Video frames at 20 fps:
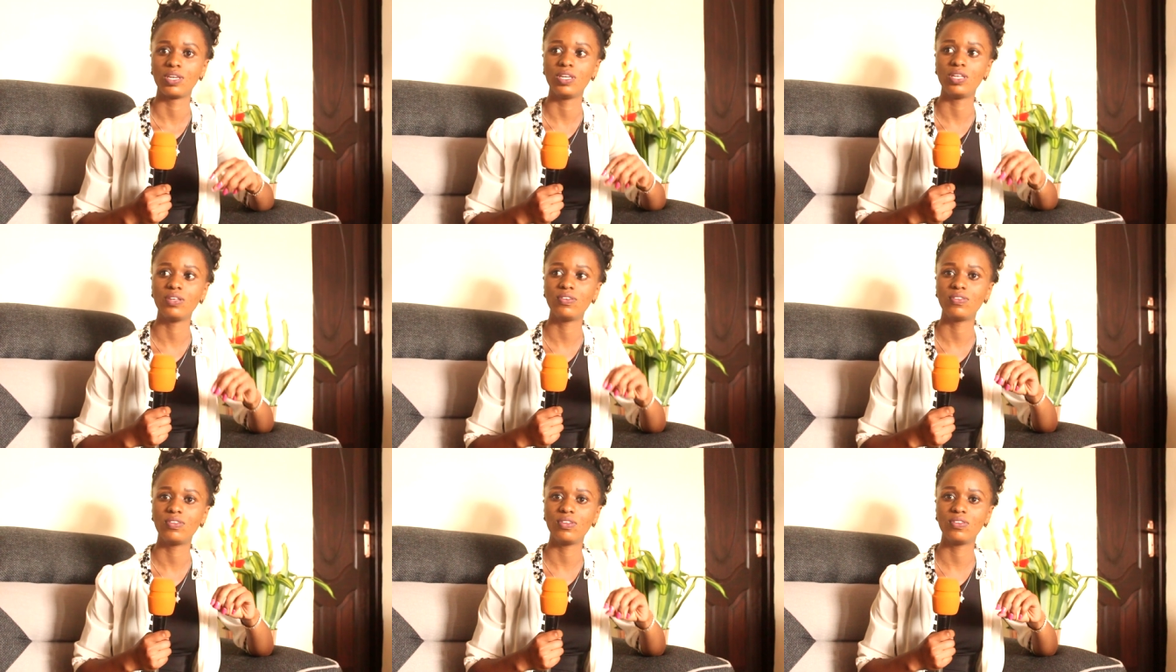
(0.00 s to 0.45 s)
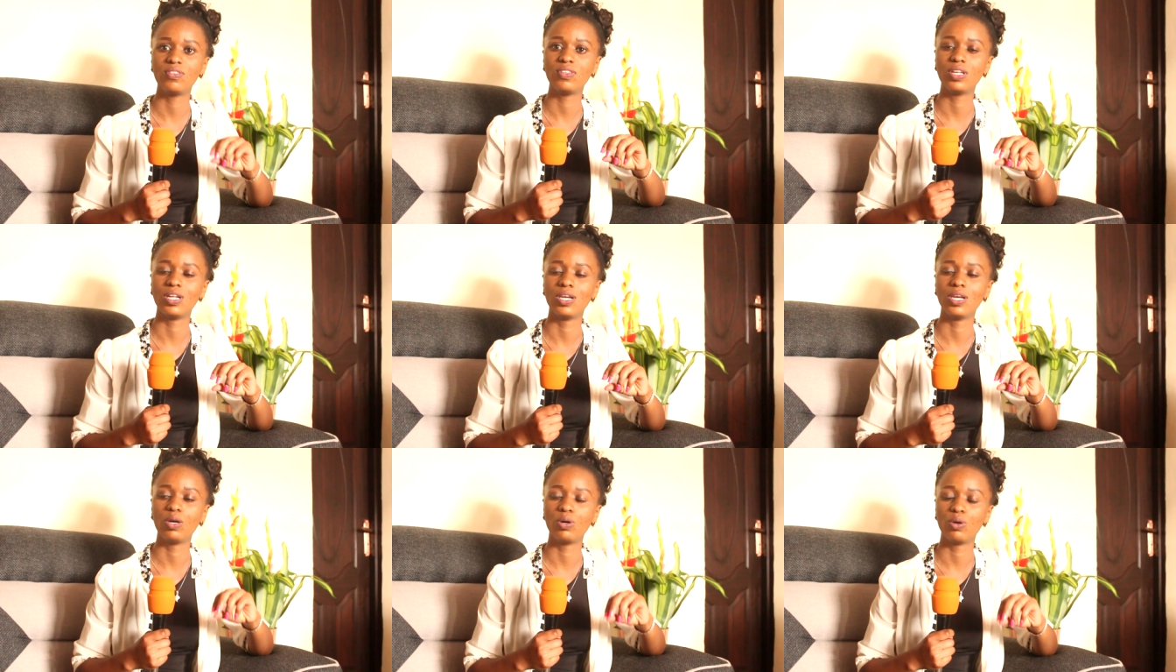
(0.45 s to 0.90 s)
This is
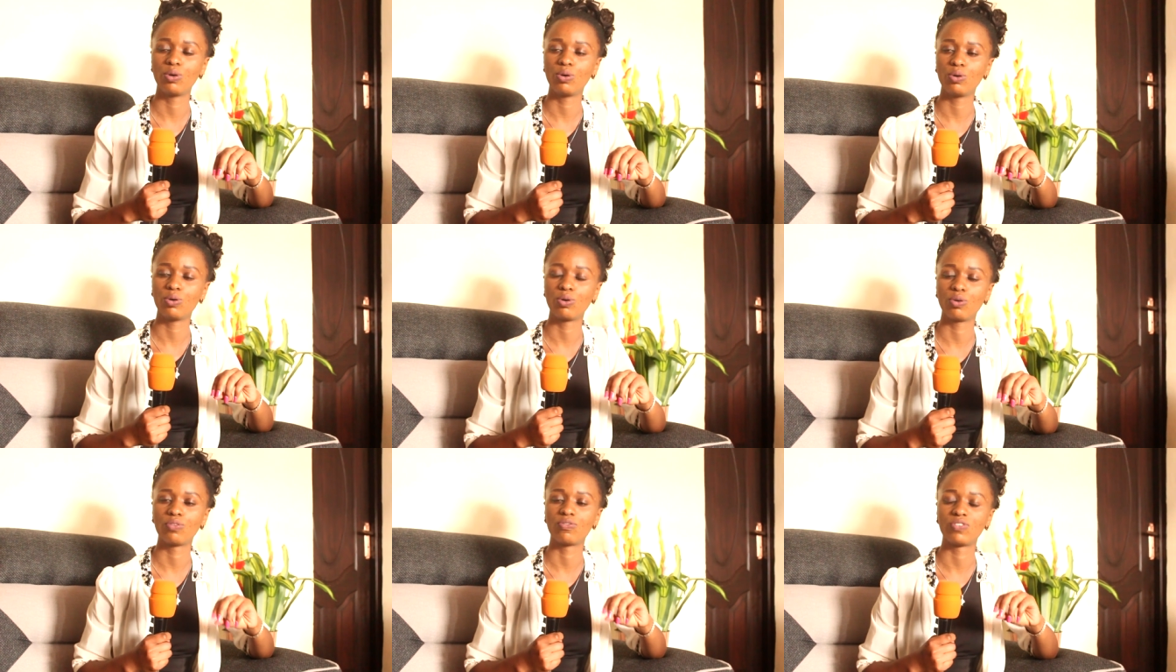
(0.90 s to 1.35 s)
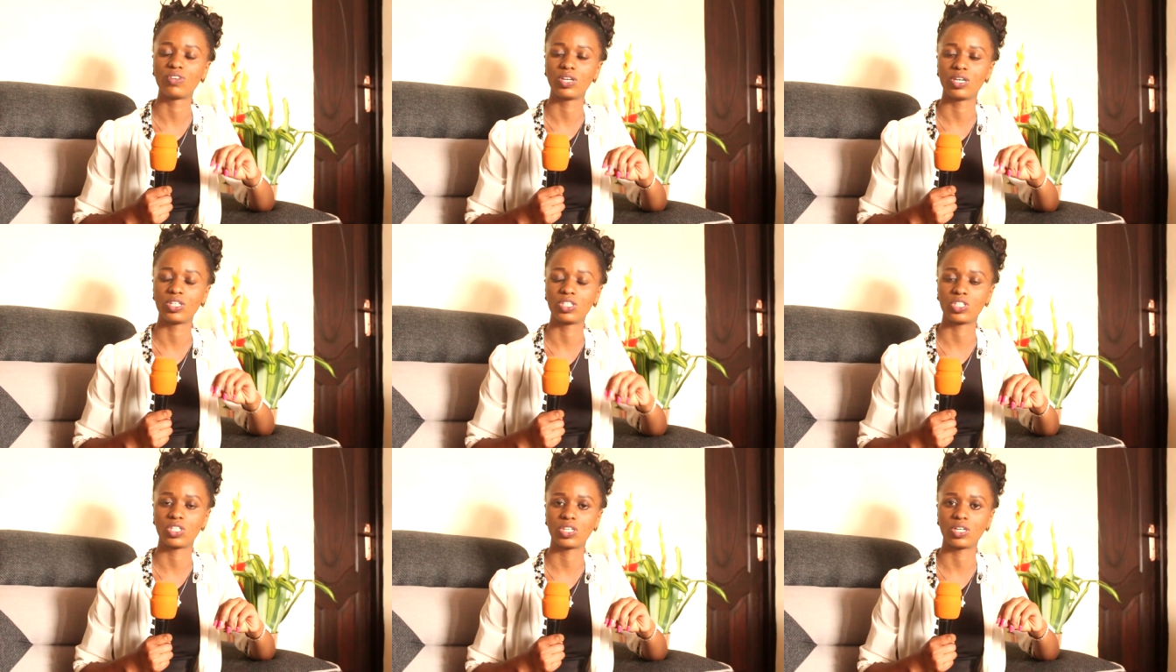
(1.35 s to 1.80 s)
the law of
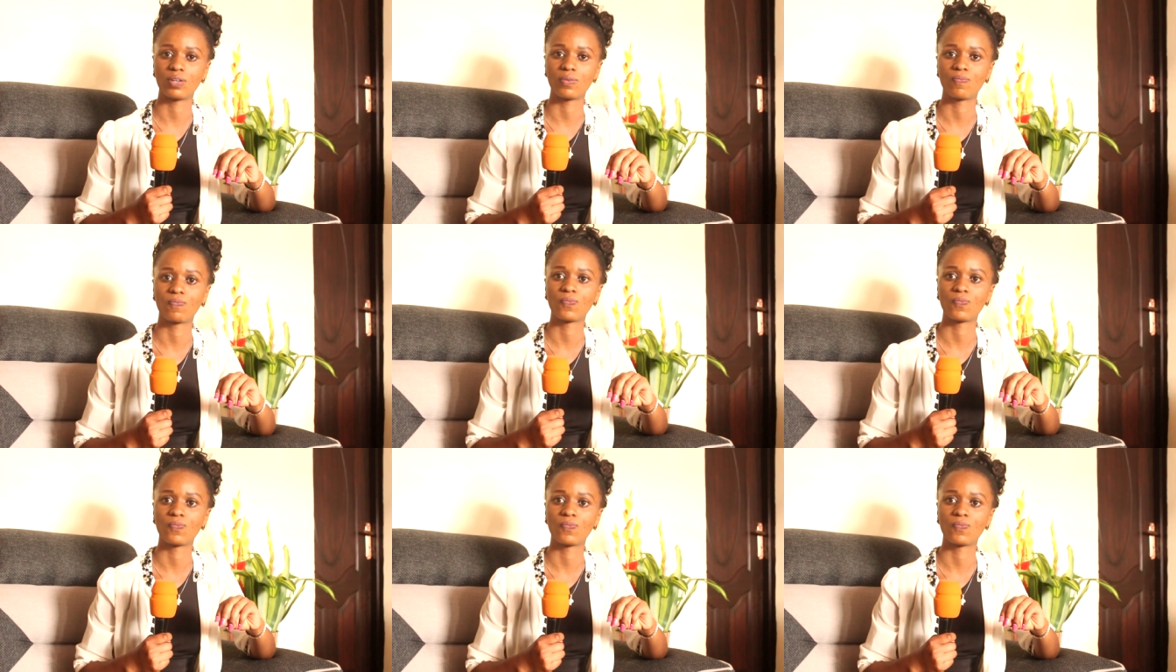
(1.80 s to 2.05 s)
nature.